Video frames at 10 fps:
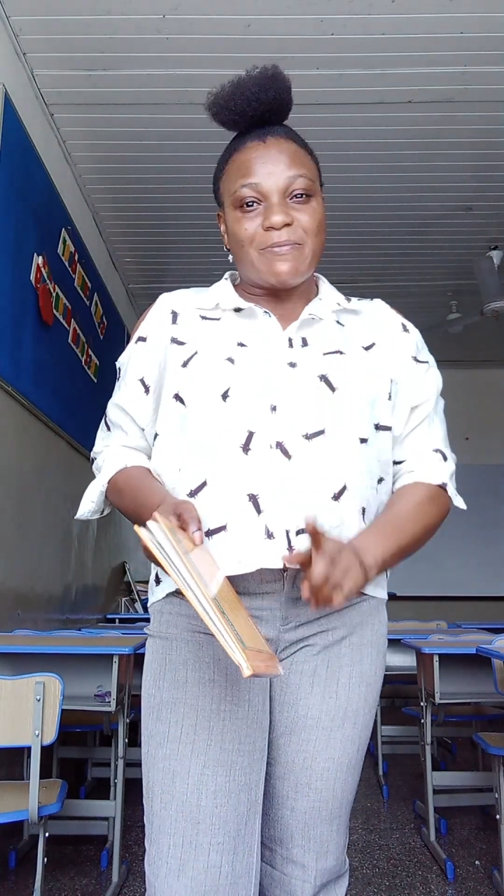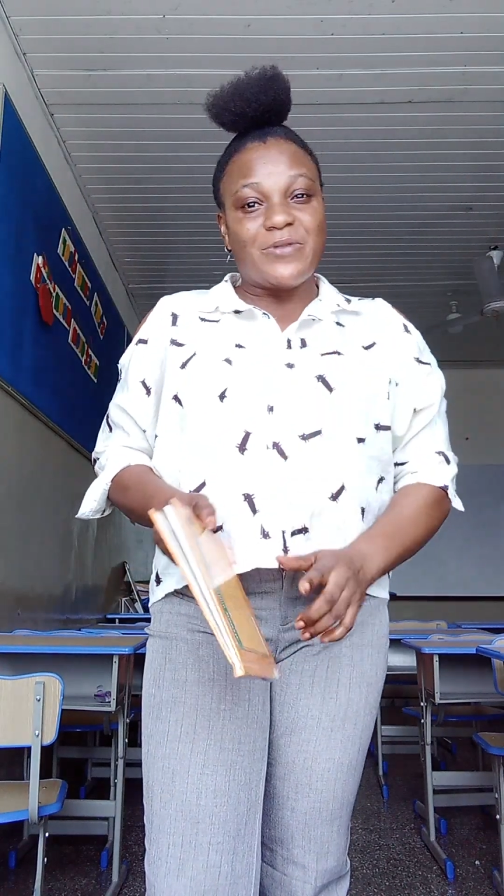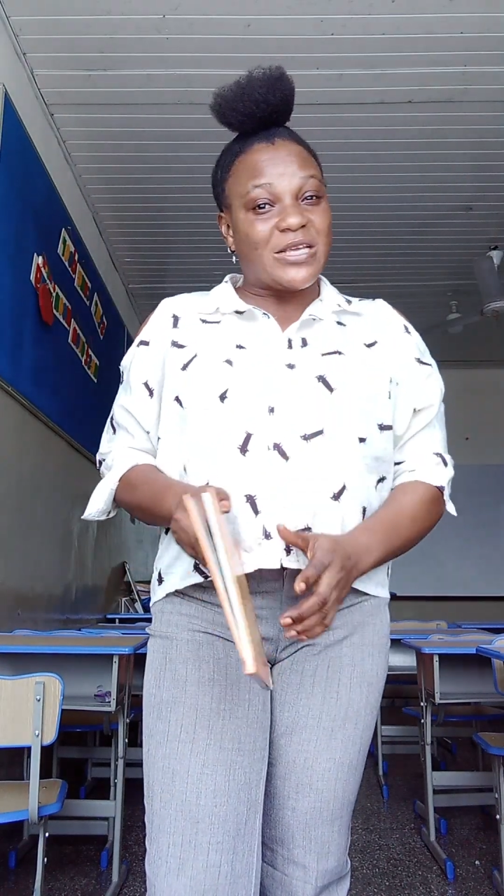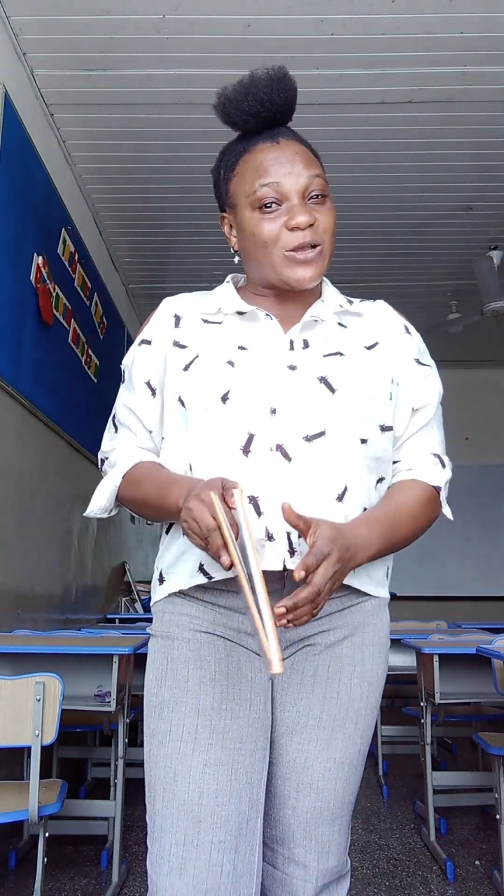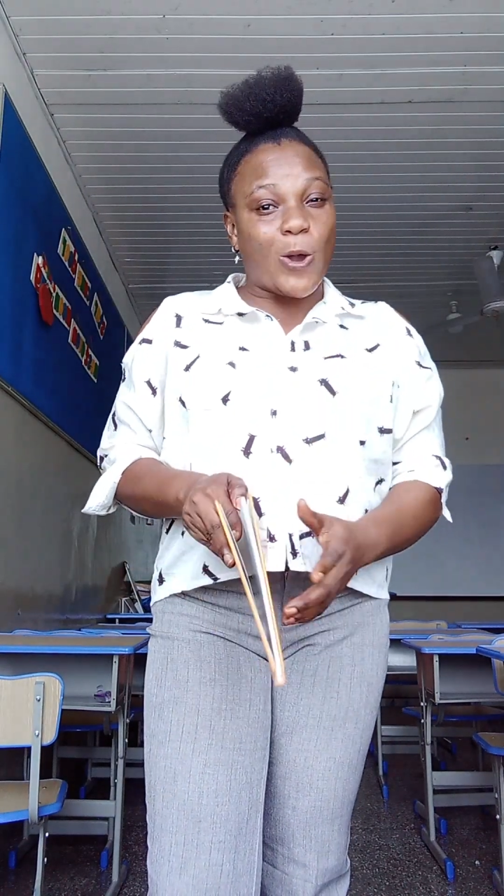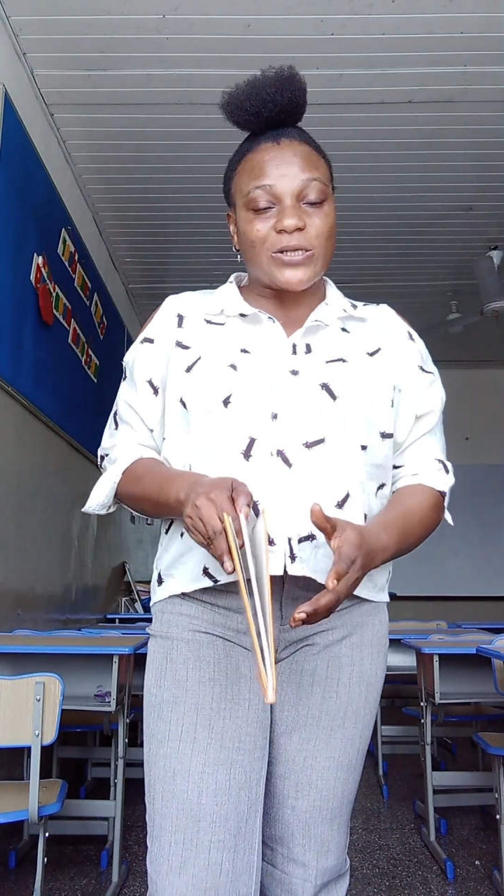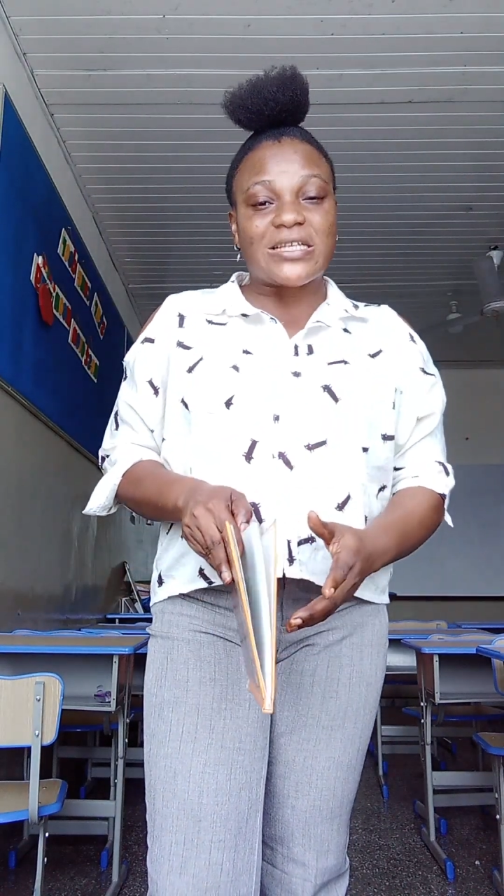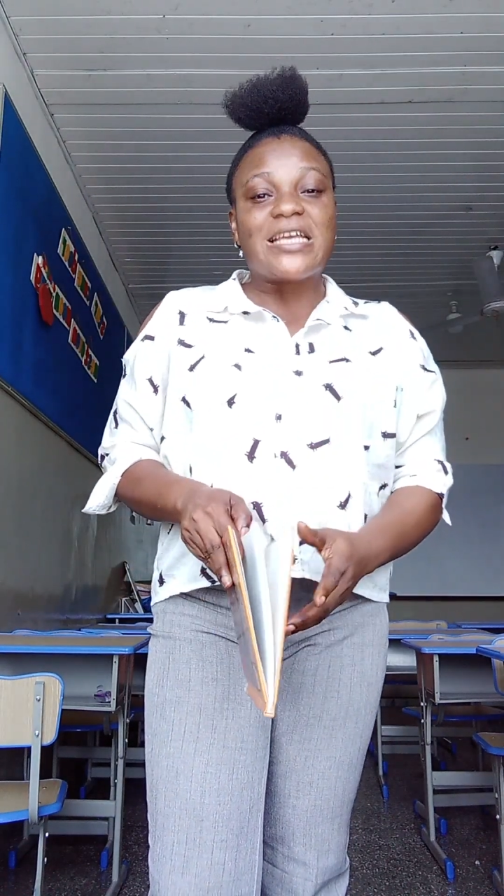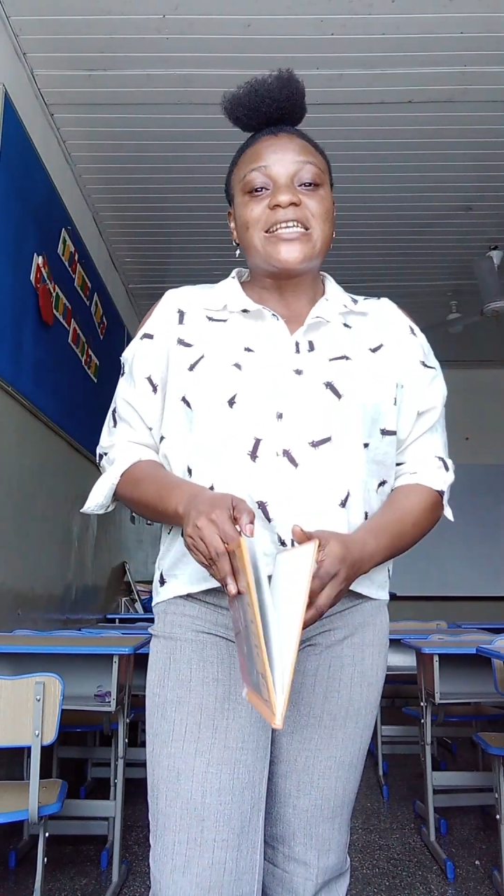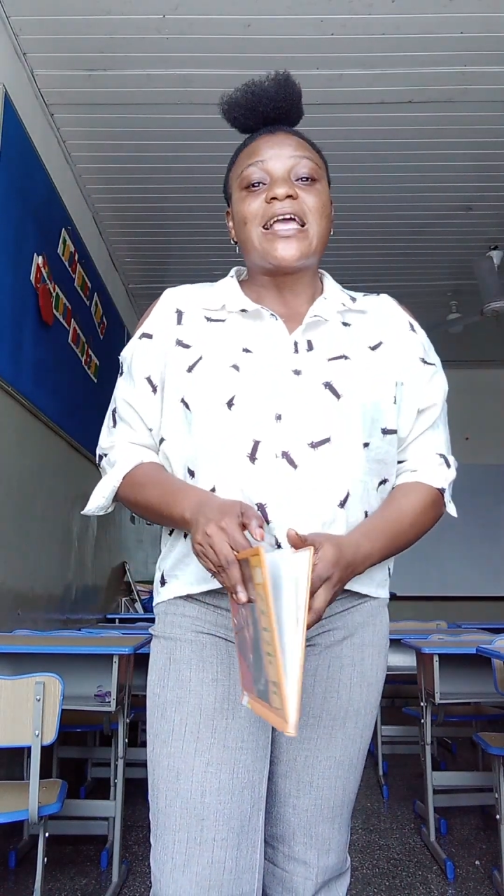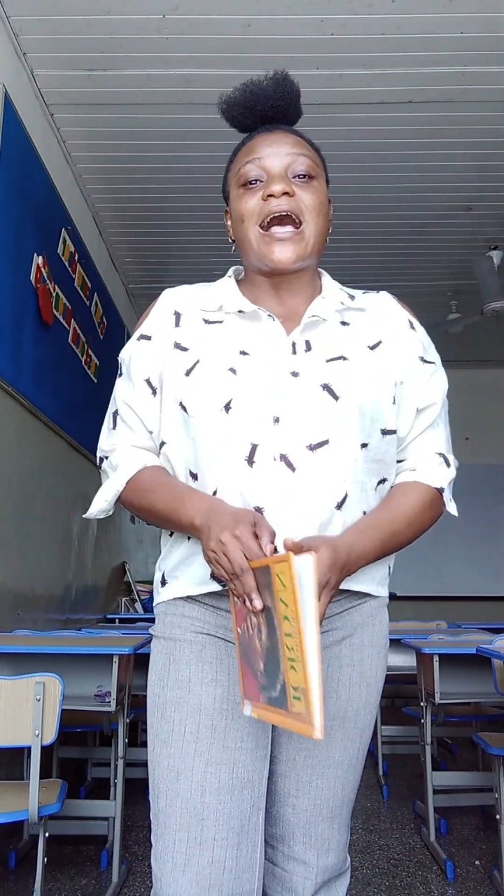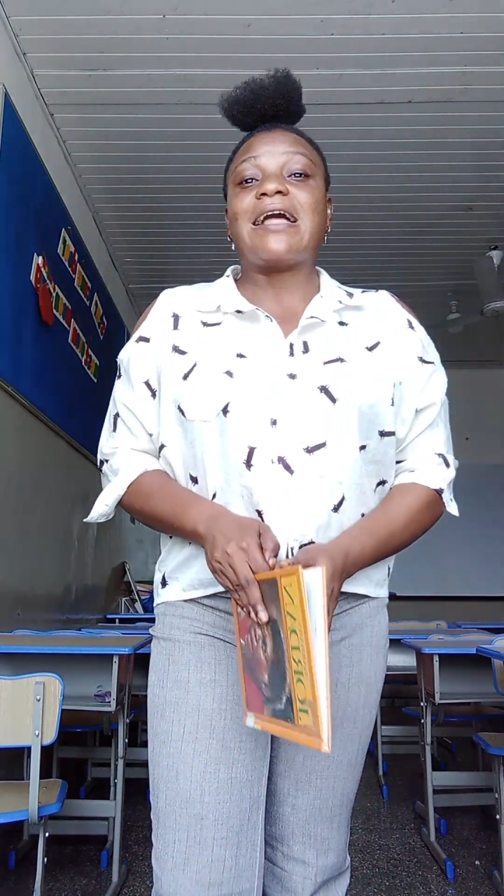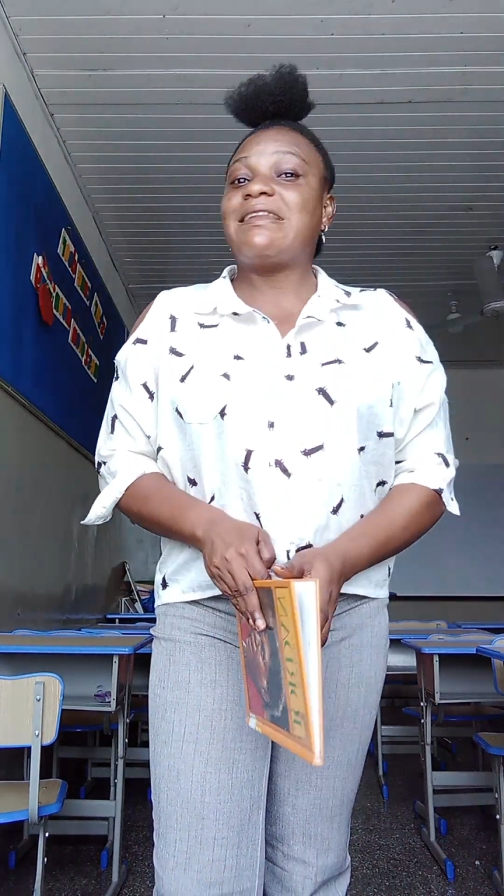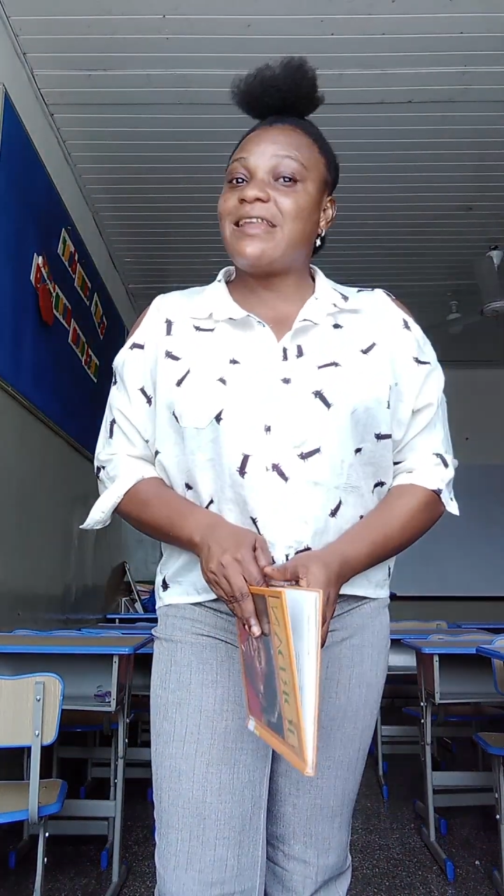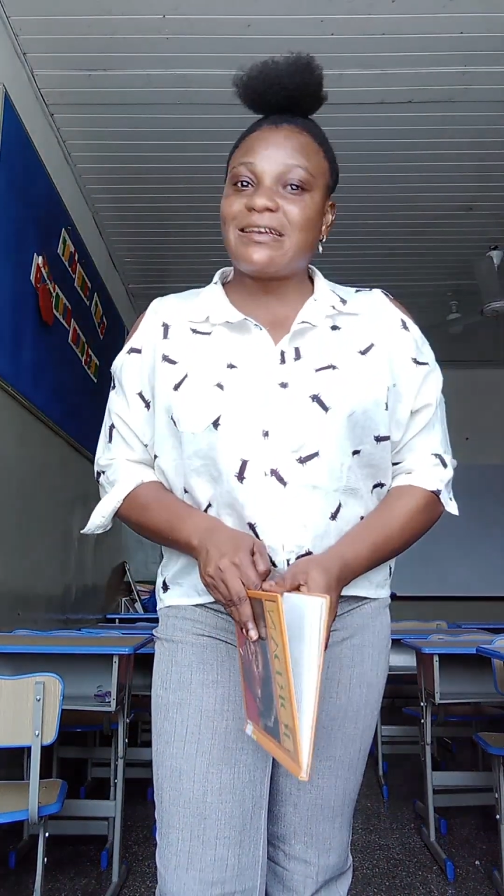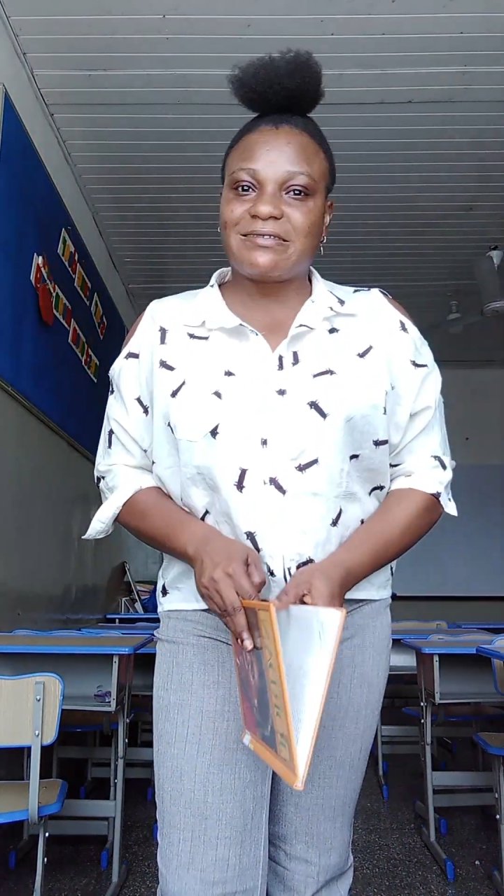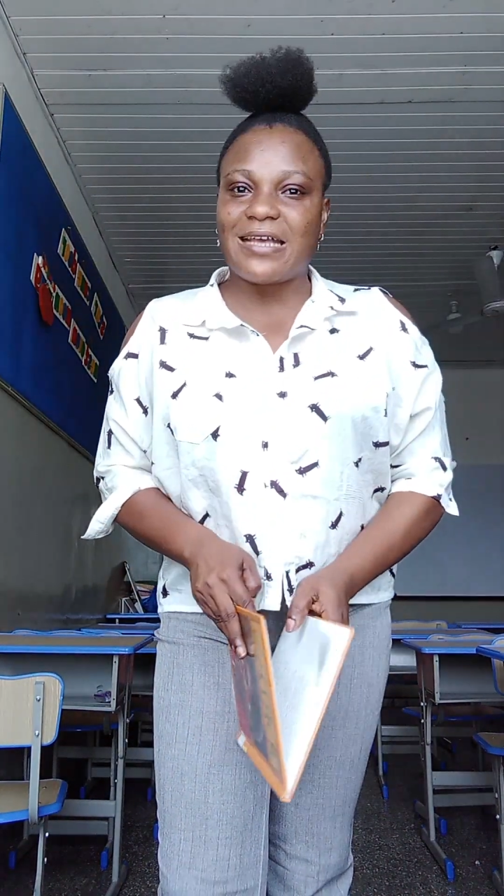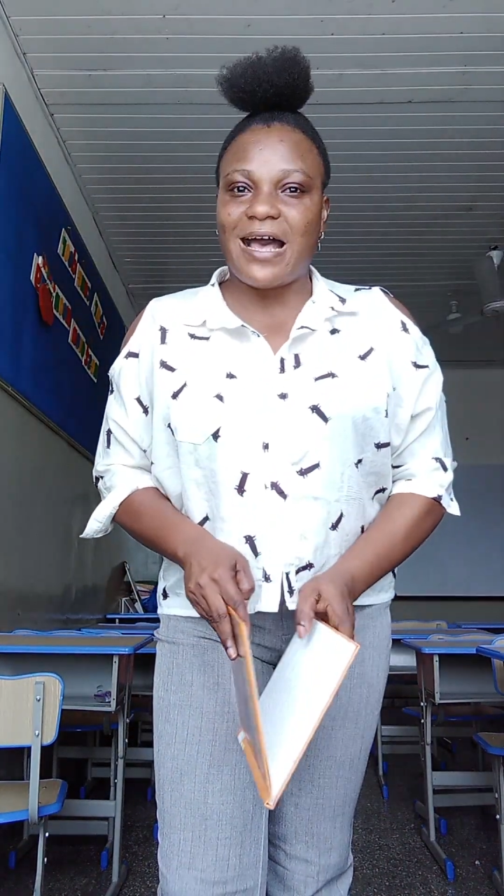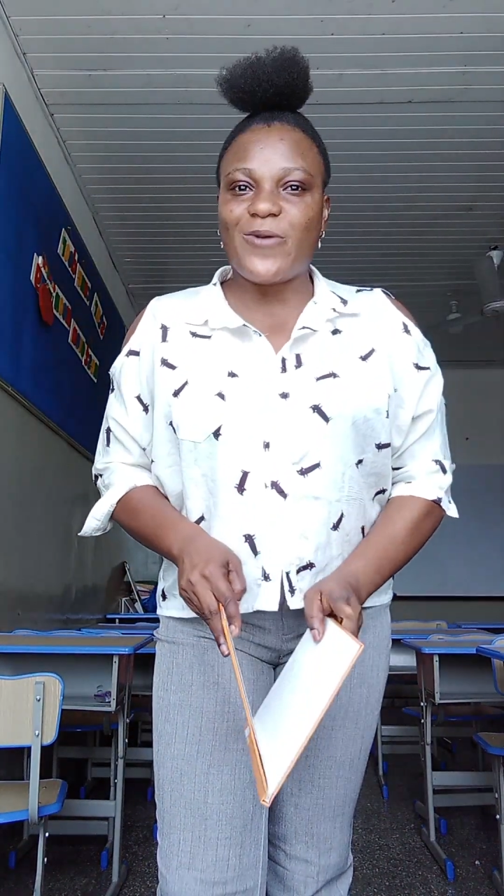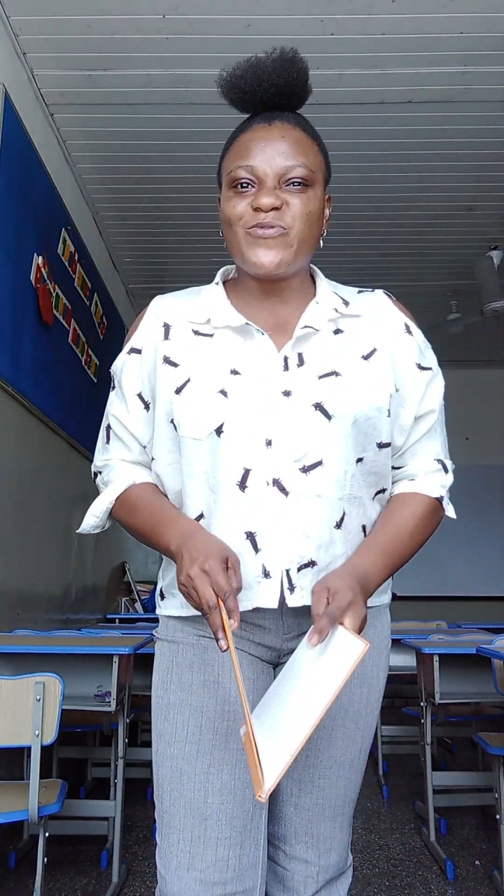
because later